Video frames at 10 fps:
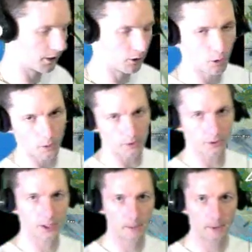
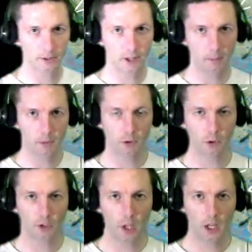north, keeping our
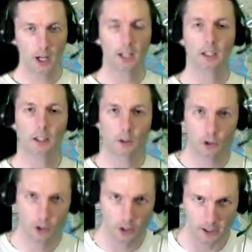temperatures a little
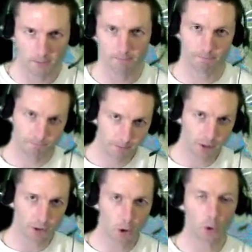chilly.
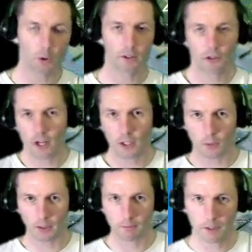It's cold, it's
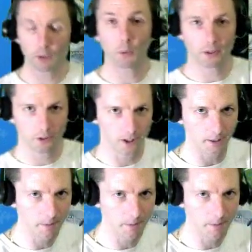January, it's wintertime.